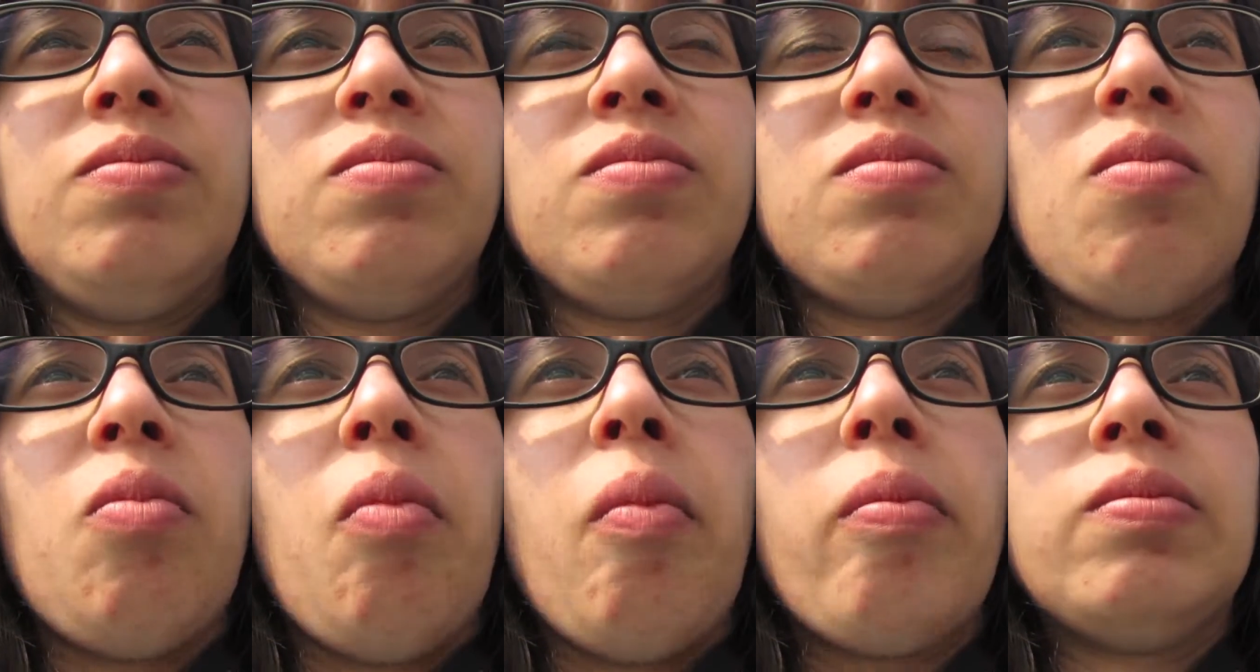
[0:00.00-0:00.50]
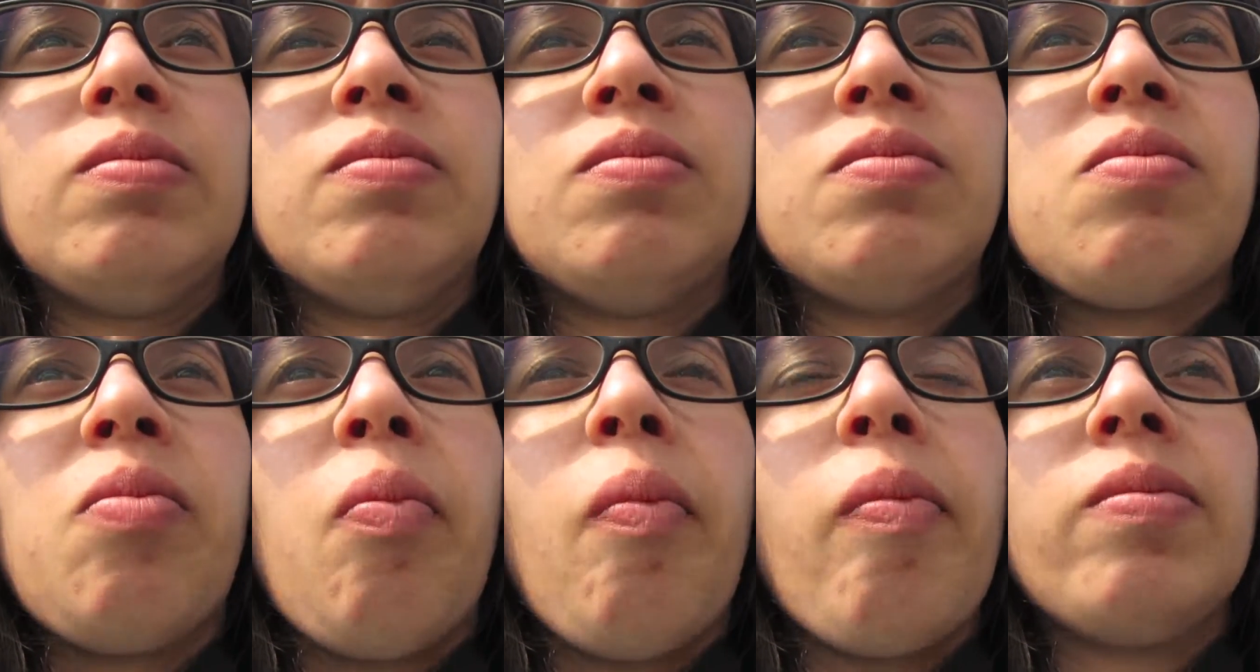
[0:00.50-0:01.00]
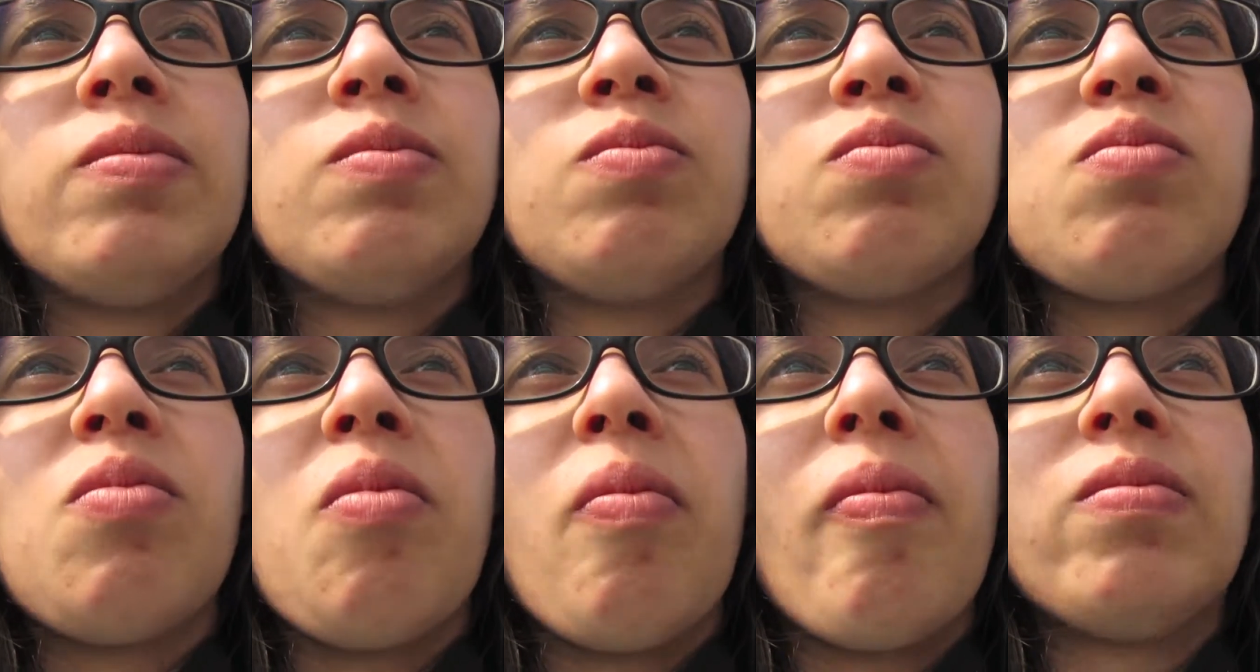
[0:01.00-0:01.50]
It's got a particular
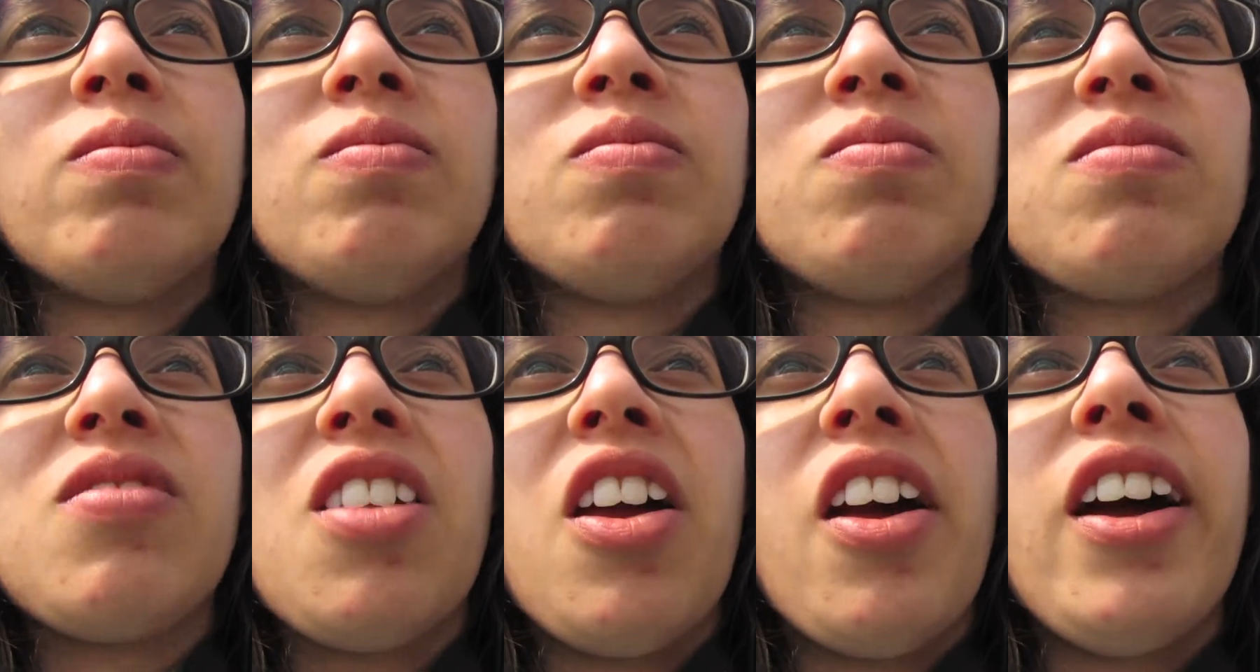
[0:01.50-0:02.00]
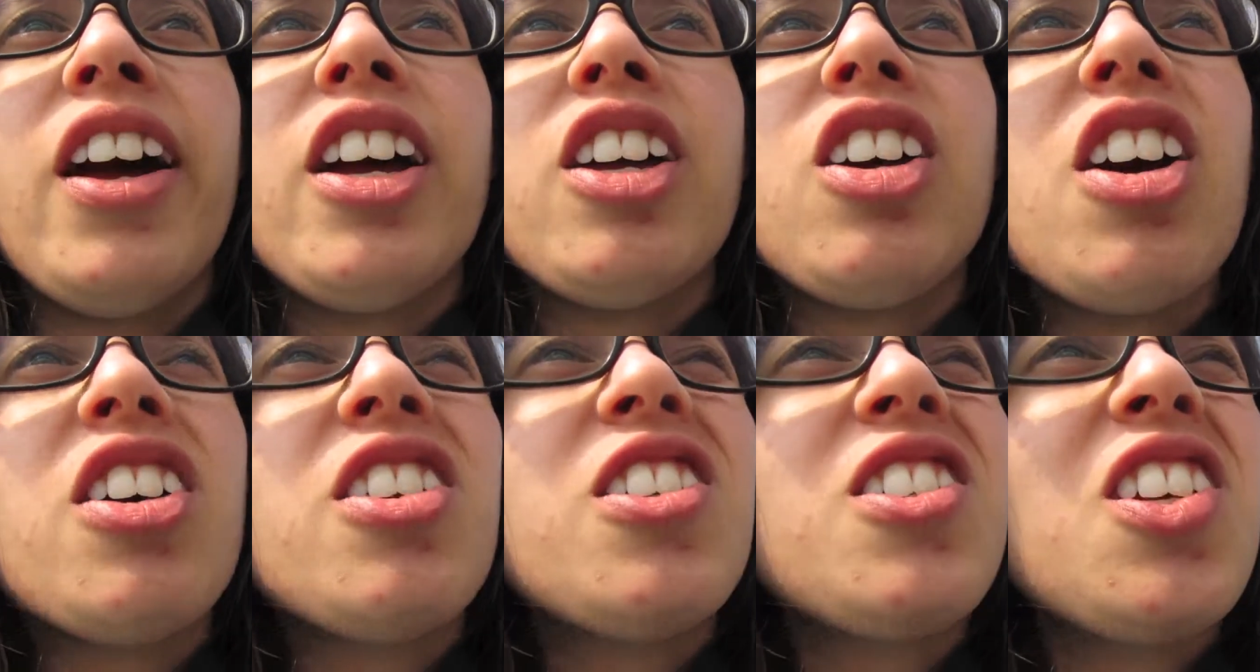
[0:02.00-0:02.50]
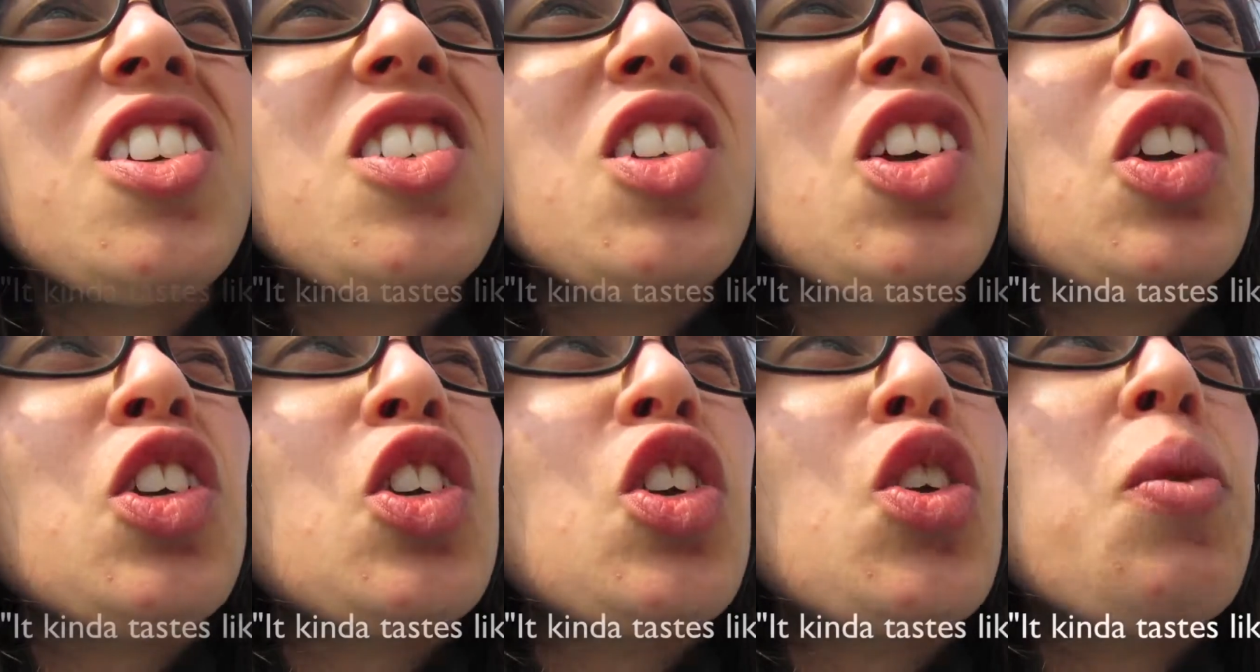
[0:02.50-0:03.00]
taste. I love it because... It kind of tastes
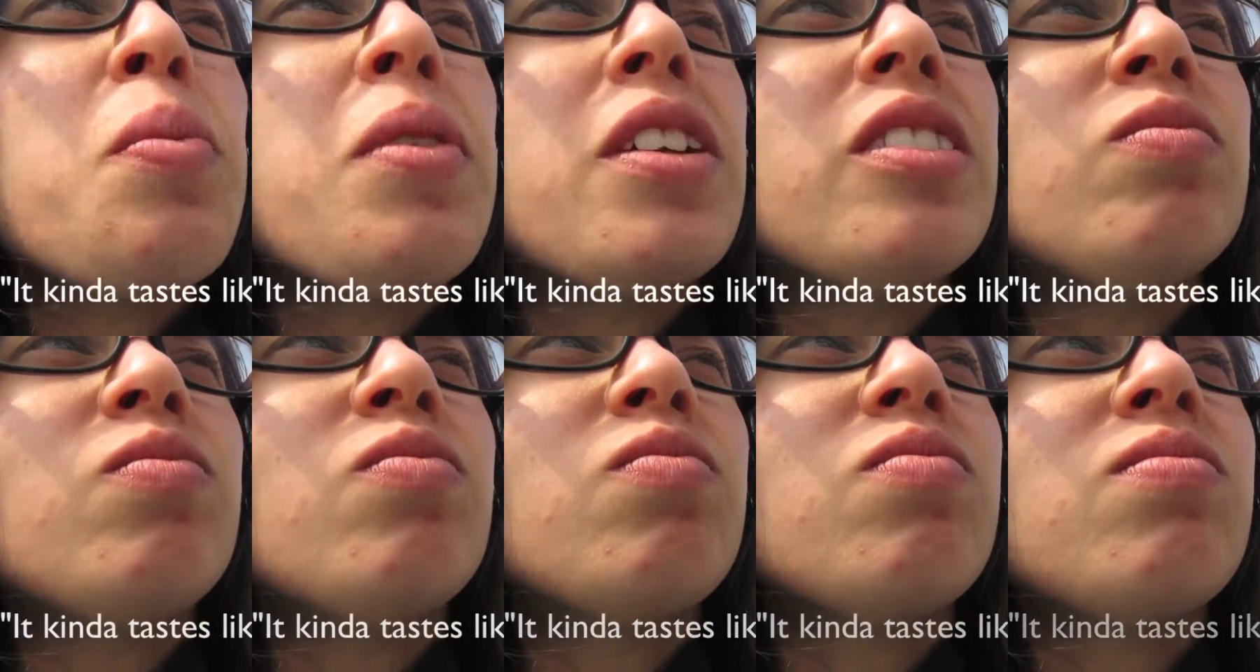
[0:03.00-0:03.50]
like human.